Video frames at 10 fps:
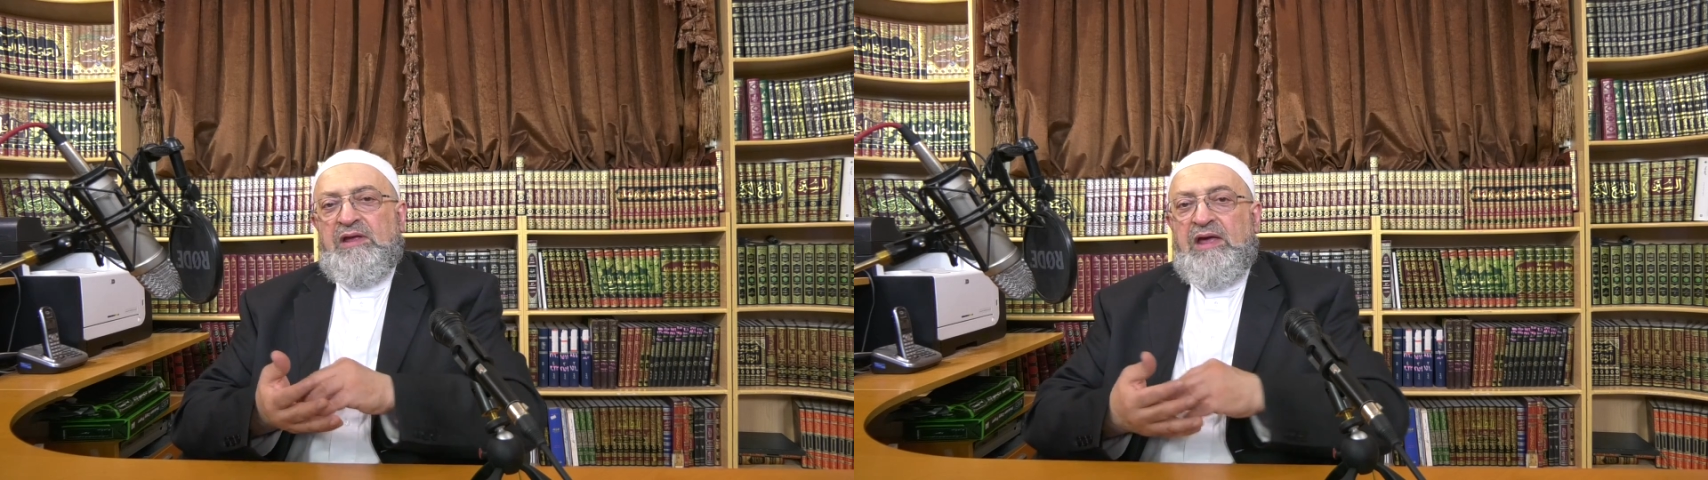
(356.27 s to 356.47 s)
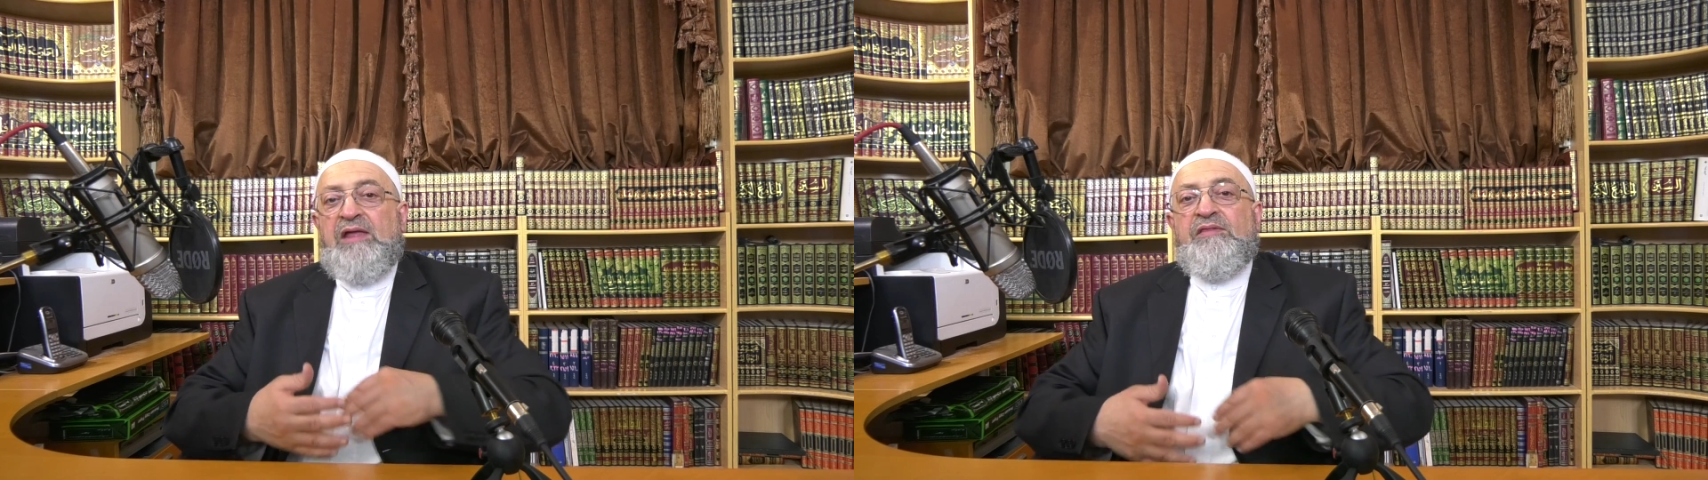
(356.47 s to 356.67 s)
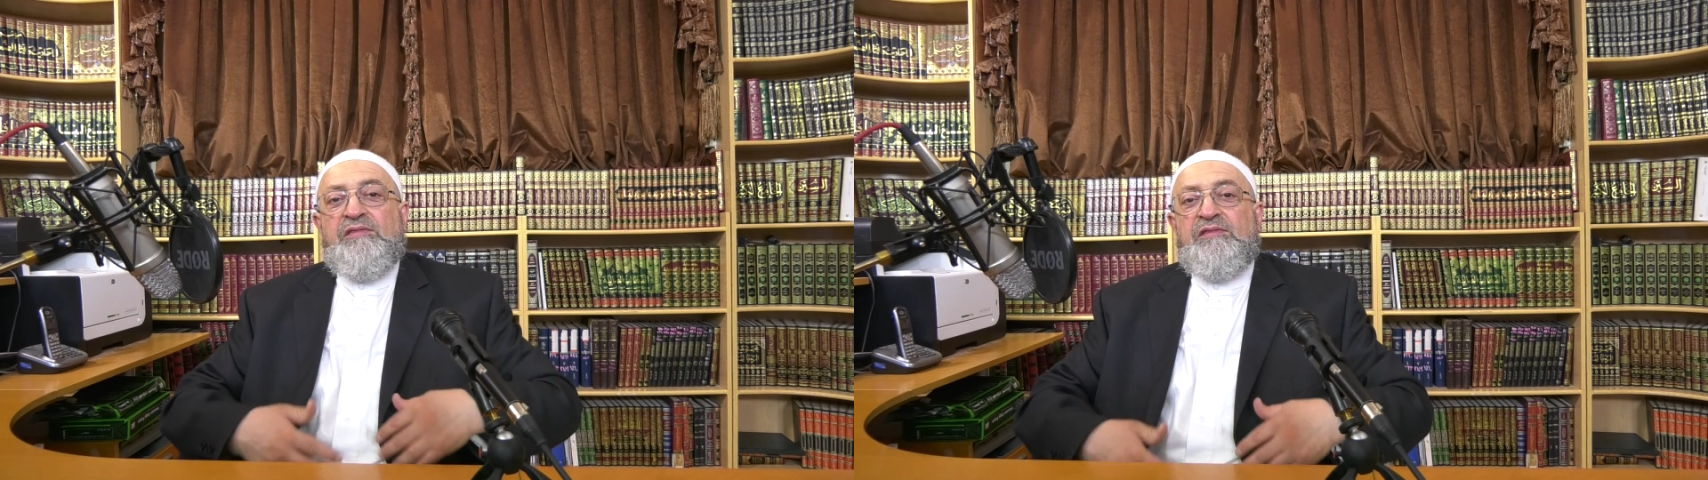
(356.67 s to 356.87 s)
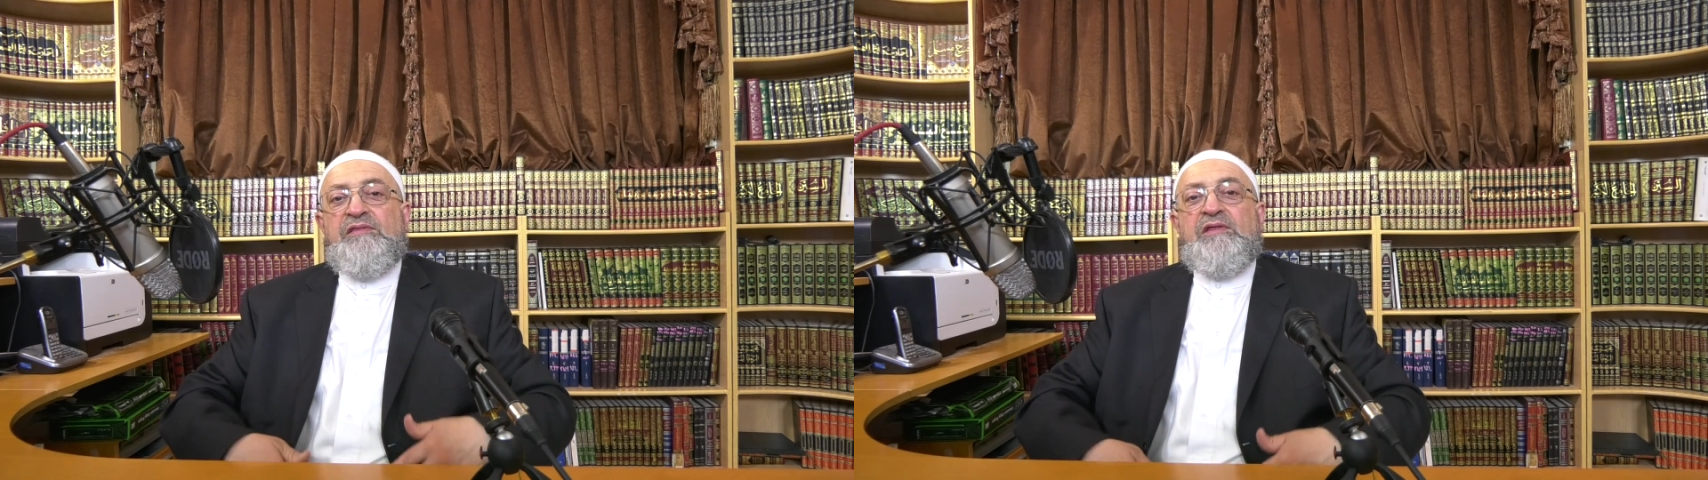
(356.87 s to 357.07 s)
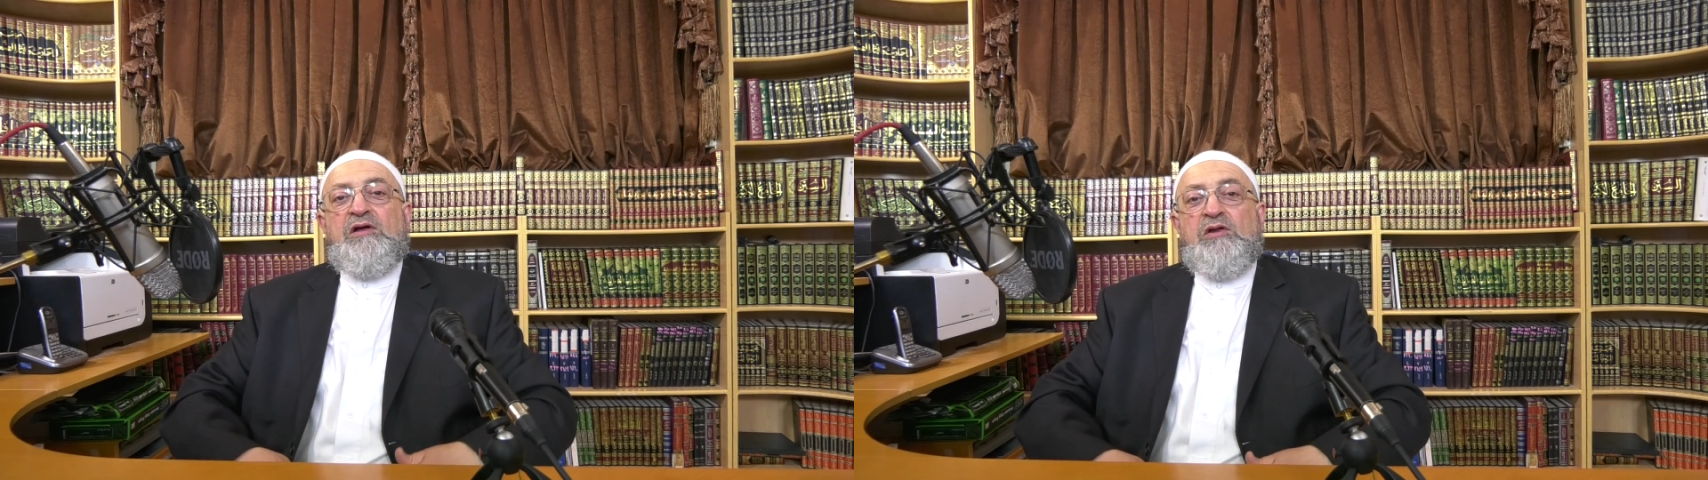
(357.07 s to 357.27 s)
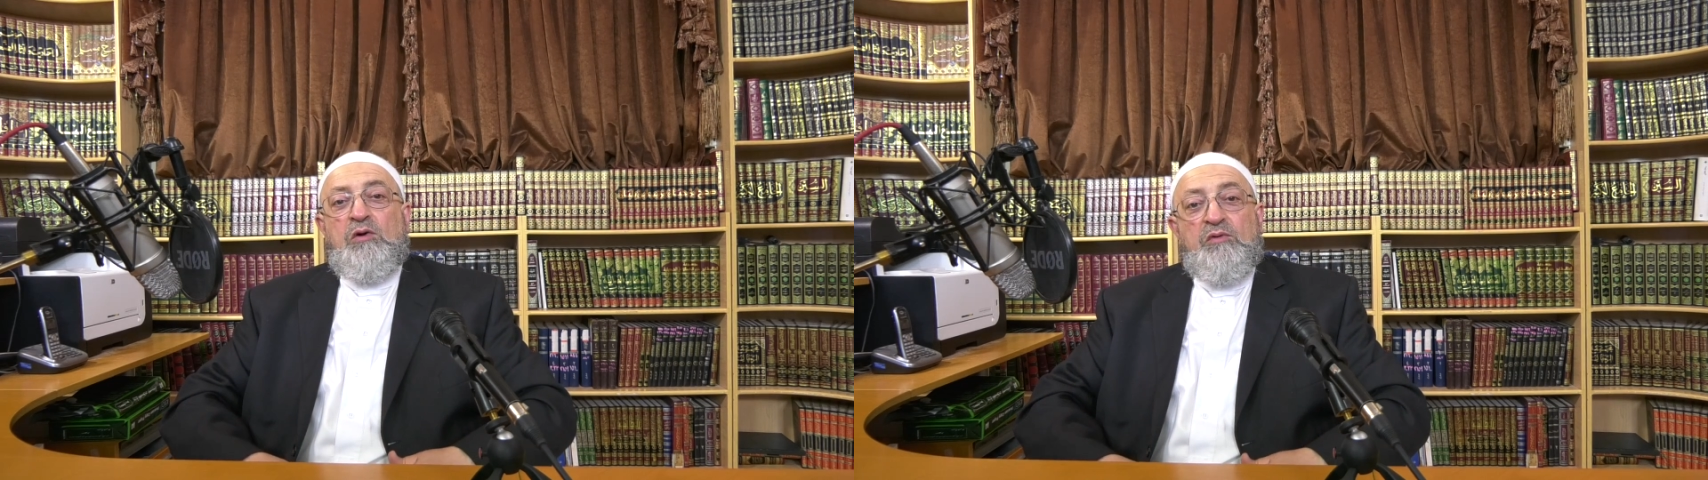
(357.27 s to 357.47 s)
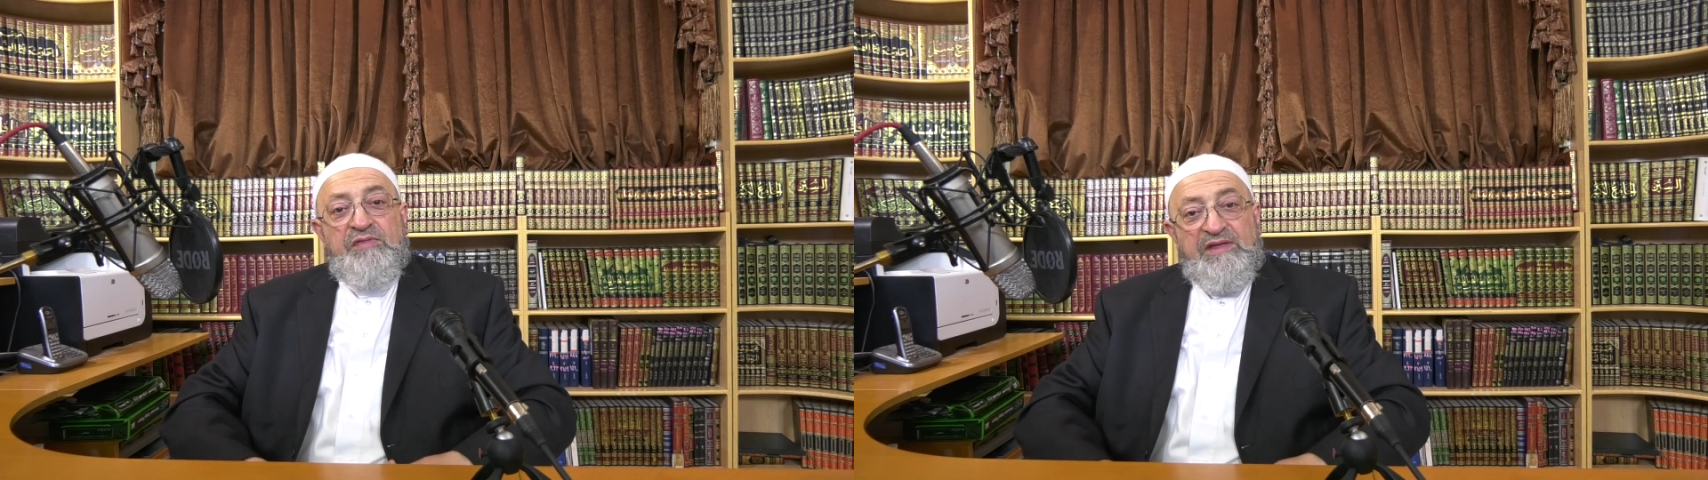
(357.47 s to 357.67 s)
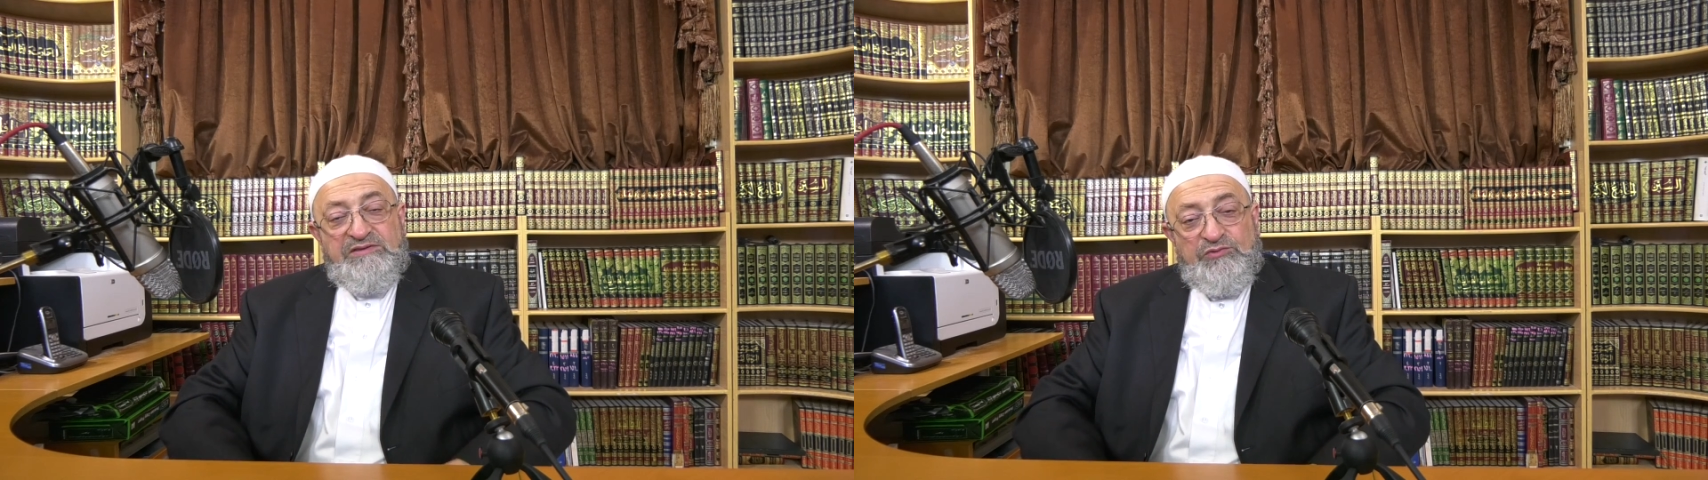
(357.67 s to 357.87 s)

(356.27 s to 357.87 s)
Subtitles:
and the cloth that